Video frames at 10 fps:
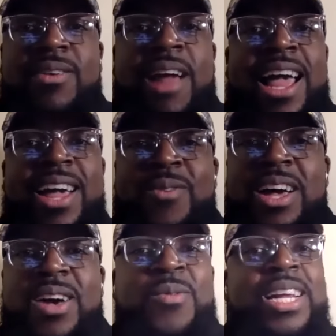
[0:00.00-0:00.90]
Right? Yep.
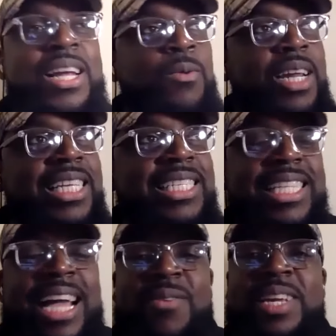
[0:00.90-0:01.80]
What what, it, what is
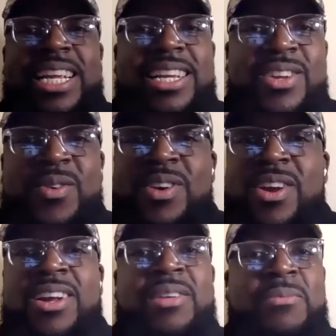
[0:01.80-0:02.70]
it that we need to do in
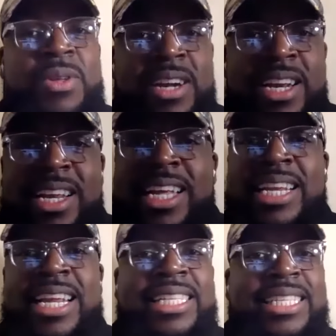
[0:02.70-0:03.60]
our community to
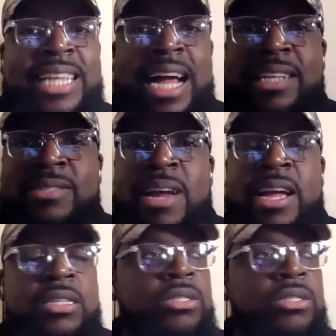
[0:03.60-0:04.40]
connect the dots, right?